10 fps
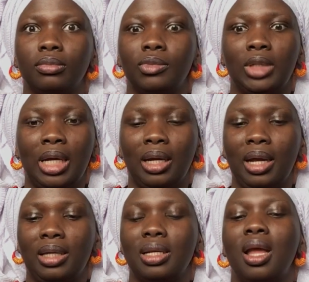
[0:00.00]
Yeah,
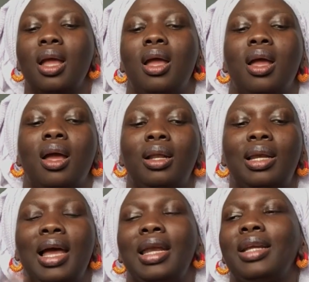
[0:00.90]
guys.
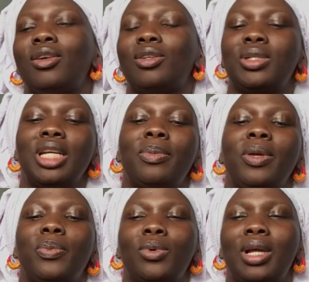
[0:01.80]
Learning not to take
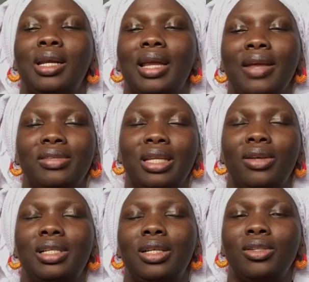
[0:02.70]
people and life
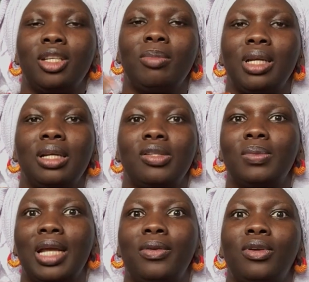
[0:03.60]
seriously doesn't mean that
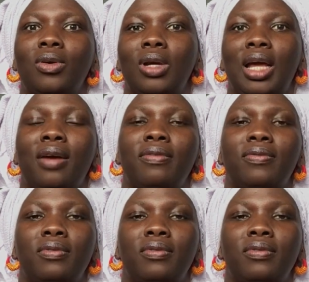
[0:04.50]
sometimes you're not gonna have,